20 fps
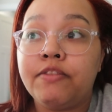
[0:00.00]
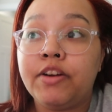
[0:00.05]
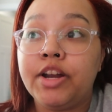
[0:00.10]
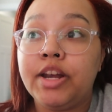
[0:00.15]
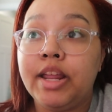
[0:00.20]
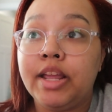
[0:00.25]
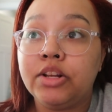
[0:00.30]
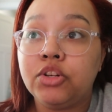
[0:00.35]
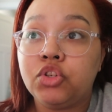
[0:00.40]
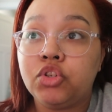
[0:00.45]

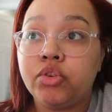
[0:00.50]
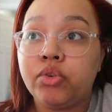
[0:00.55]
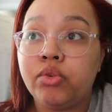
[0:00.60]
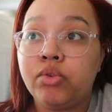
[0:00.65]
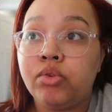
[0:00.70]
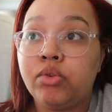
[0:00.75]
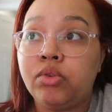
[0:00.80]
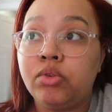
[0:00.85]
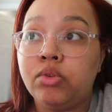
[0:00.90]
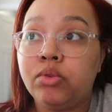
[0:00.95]

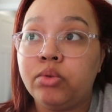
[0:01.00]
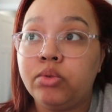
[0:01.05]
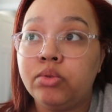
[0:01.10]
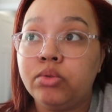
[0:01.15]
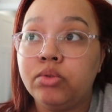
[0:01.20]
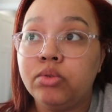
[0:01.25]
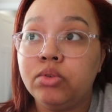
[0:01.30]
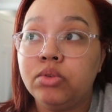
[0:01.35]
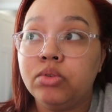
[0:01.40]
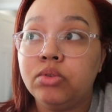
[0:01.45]
financial
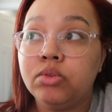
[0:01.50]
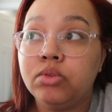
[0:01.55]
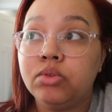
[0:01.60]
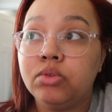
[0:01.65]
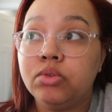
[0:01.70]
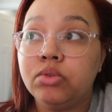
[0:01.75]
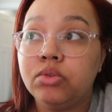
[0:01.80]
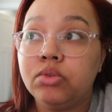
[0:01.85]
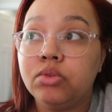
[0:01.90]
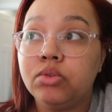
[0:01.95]

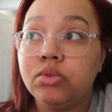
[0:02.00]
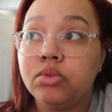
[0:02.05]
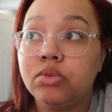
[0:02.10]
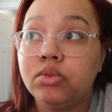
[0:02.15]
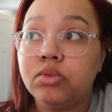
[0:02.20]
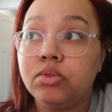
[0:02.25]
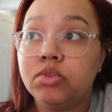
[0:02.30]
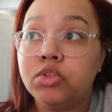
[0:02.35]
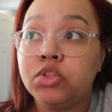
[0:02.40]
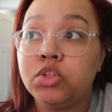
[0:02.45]

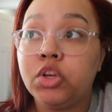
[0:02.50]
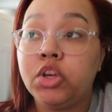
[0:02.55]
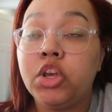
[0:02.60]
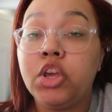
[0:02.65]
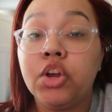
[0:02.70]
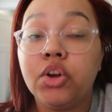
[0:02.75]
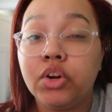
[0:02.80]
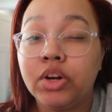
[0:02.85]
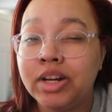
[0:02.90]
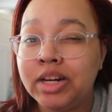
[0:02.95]

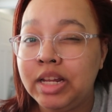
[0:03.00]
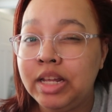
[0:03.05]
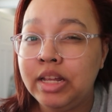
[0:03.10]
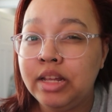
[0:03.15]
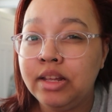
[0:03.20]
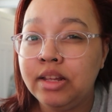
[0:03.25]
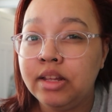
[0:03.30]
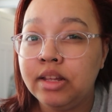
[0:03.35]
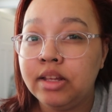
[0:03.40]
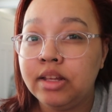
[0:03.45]

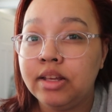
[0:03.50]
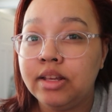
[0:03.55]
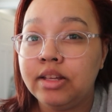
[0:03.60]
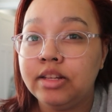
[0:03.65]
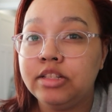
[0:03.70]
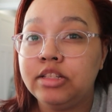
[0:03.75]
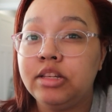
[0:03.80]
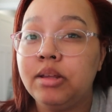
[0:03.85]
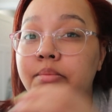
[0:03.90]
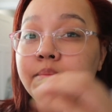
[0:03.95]
security
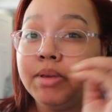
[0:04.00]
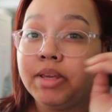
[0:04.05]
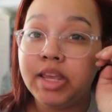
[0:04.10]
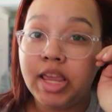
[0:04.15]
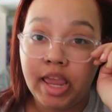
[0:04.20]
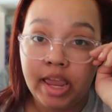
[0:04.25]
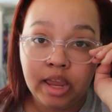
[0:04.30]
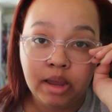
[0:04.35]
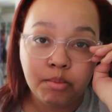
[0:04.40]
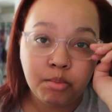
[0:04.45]
to be
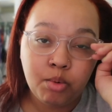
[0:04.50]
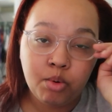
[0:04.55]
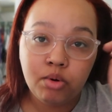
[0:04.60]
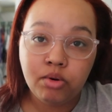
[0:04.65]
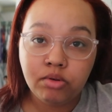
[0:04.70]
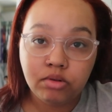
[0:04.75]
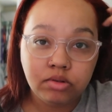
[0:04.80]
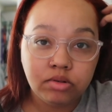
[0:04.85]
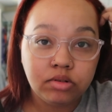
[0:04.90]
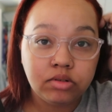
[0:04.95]

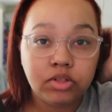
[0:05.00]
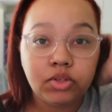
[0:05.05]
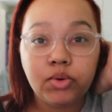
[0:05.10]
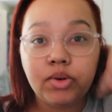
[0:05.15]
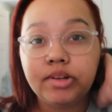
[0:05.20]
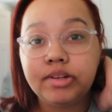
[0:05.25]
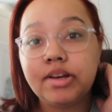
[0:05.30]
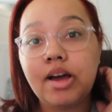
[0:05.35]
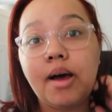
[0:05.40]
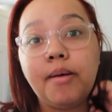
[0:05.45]
able to
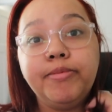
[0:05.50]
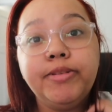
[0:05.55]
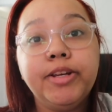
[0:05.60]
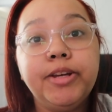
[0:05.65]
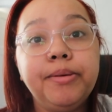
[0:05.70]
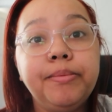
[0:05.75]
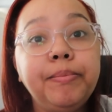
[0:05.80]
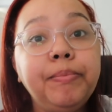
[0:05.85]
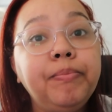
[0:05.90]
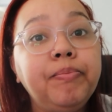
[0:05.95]
adopt
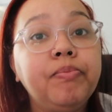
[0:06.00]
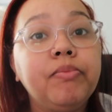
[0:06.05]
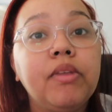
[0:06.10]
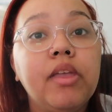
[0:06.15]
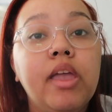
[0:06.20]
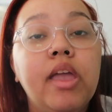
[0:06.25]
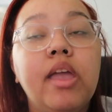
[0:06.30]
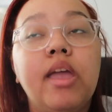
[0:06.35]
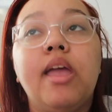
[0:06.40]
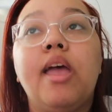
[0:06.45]
him
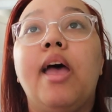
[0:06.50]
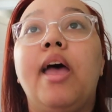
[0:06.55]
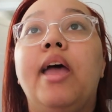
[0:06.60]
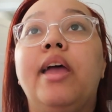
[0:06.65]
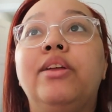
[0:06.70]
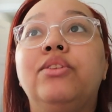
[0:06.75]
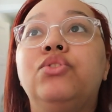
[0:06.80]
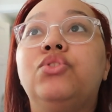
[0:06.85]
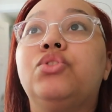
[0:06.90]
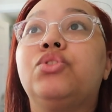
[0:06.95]

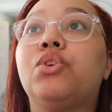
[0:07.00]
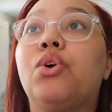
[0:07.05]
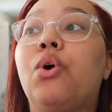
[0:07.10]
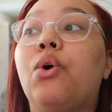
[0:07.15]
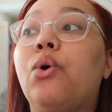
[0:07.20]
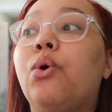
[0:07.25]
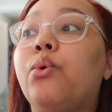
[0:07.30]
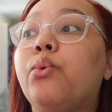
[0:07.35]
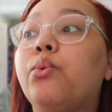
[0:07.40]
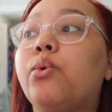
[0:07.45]
and
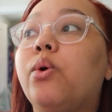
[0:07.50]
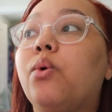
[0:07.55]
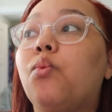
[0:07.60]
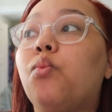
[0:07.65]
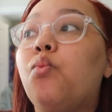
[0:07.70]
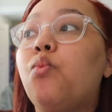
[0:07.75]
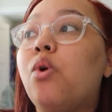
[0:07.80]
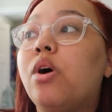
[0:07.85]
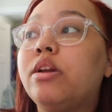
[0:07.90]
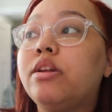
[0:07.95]
so
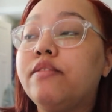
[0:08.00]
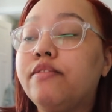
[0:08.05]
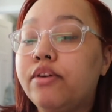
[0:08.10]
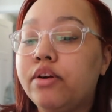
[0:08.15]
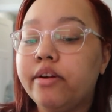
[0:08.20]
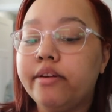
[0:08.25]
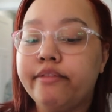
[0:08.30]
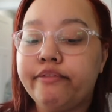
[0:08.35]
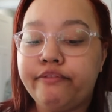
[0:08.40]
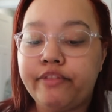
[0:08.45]
one of
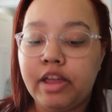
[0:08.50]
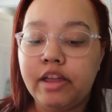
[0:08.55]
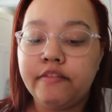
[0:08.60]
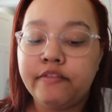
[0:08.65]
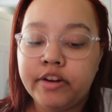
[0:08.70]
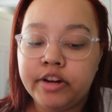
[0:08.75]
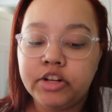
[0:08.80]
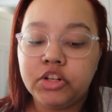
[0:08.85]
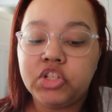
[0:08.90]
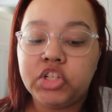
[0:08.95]
her
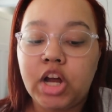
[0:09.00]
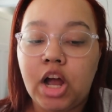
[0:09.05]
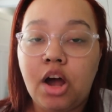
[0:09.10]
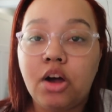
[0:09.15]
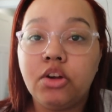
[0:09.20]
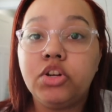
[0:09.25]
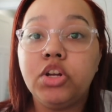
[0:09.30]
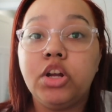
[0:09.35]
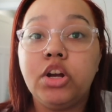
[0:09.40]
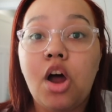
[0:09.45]
favorite
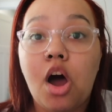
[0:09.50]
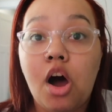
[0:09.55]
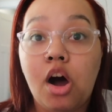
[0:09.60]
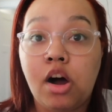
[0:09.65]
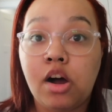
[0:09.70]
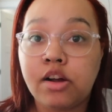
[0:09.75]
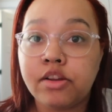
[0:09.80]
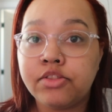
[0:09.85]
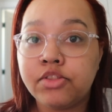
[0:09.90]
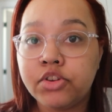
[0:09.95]
childhood
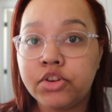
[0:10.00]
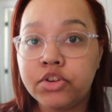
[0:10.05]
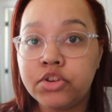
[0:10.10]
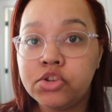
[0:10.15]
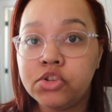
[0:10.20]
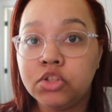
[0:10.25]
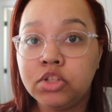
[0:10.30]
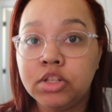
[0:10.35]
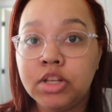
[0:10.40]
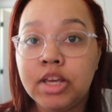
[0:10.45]

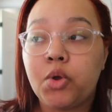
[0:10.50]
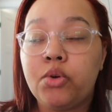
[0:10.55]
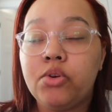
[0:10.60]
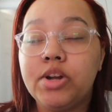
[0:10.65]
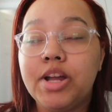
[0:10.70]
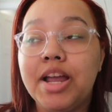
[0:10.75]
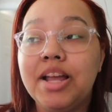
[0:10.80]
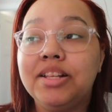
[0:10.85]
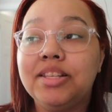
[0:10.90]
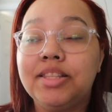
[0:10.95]
authors
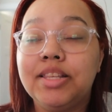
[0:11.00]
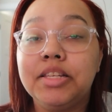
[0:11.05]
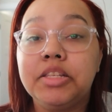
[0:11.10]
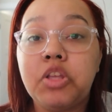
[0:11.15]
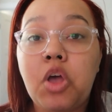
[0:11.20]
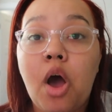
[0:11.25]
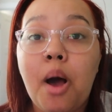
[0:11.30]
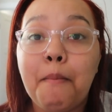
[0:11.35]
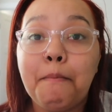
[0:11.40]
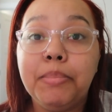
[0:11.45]
creates this
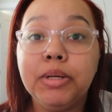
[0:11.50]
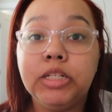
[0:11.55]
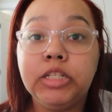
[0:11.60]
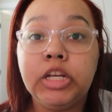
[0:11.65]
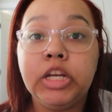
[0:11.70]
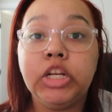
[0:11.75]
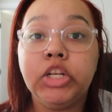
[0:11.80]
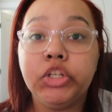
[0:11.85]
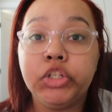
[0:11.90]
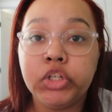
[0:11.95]

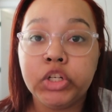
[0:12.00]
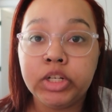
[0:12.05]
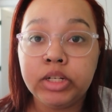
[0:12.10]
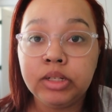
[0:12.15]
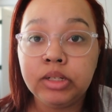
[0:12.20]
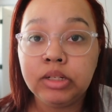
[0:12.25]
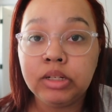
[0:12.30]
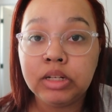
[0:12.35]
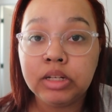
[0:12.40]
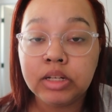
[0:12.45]

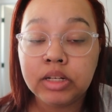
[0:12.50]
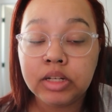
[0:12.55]
competition